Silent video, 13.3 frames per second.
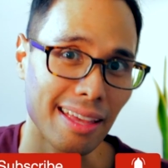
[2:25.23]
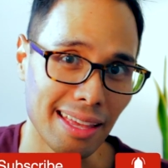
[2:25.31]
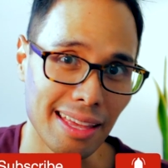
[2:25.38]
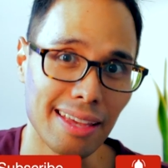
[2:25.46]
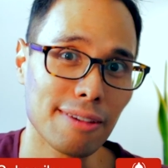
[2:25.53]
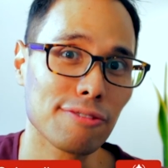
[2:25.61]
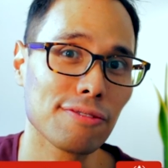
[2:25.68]

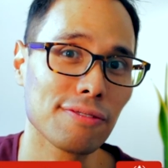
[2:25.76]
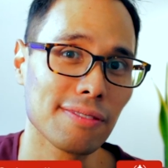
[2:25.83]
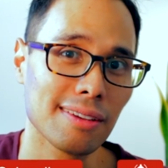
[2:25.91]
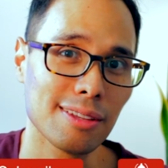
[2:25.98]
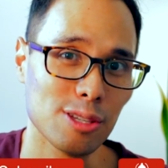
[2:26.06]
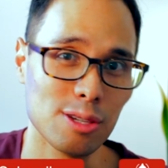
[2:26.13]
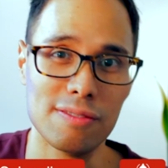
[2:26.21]
if
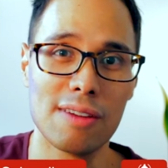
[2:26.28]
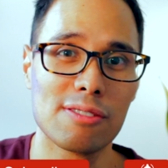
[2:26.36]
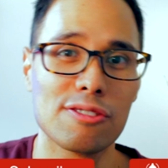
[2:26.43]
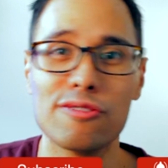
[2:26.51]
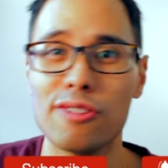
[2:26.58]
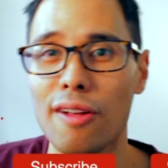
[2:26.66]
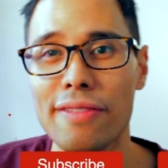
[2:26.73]
you've
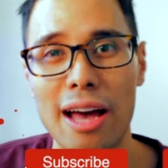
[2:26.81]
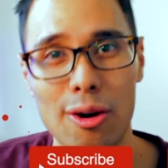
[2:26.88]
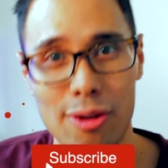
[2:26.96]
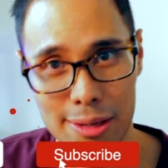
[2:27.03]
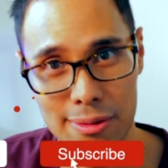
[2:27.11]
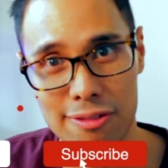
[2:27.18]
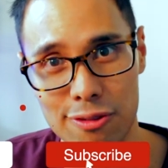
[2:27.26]
ever felt that
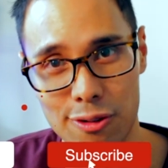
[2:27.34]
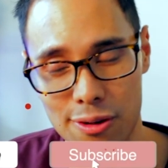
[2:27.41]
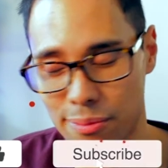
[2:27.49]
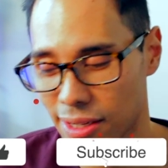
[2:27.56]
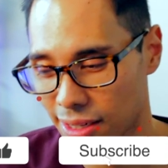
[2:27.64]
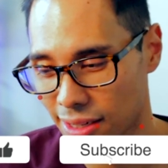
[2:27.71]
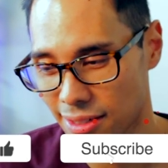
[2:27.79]
way before
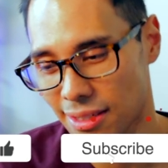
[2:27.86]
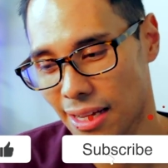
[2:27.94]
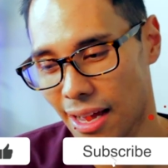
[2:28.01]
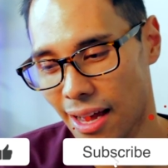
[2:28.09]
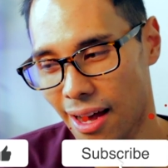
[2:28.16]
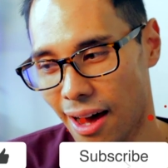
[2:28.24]
because